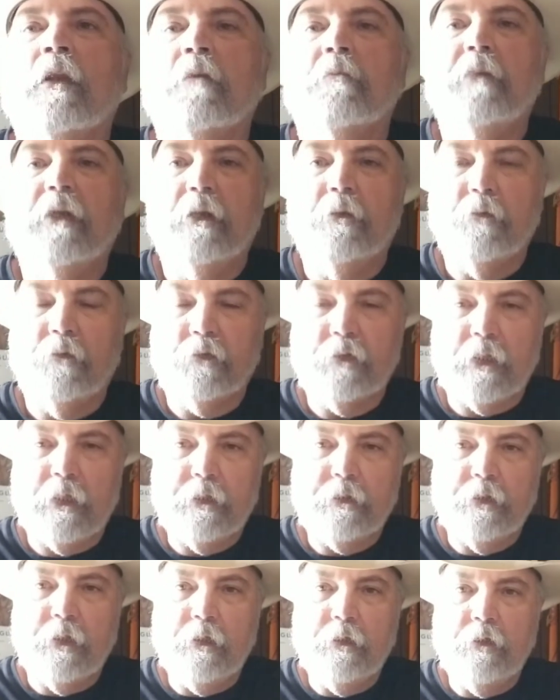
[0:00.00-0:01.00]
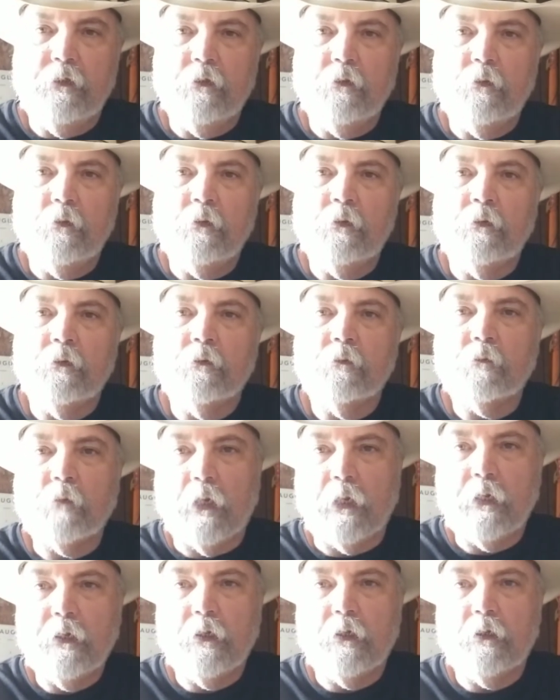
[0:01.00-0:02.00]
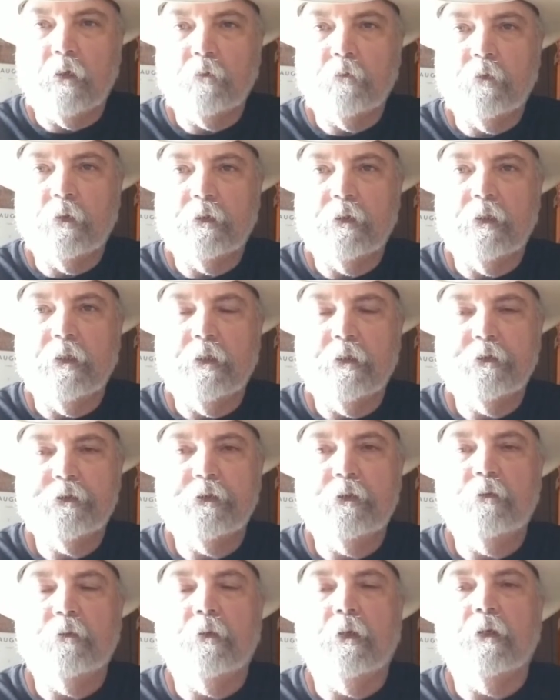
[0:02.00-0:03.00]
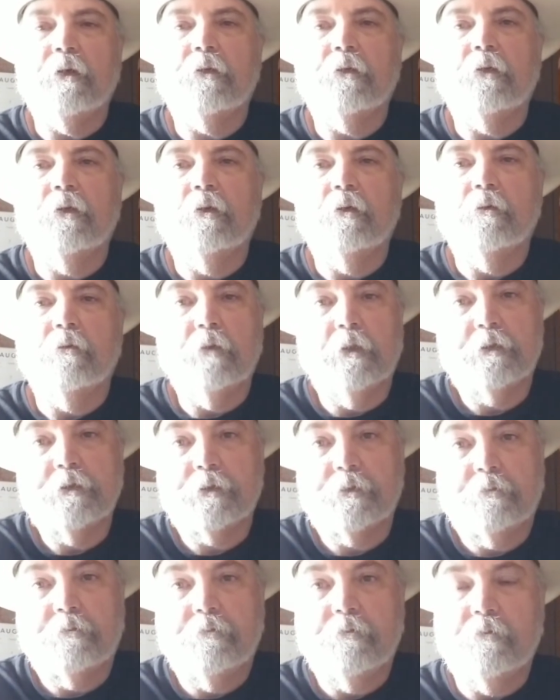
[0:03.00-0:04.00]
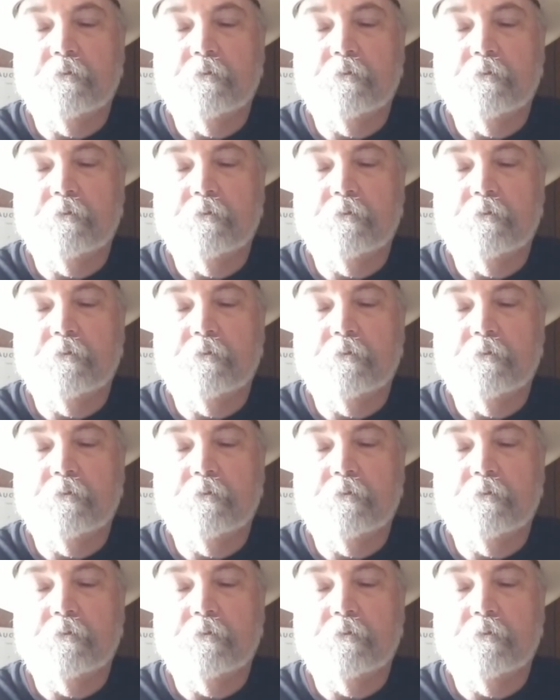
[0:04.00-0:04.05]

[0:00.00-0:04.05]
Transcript: But it was like they knew right off what the issue was, which,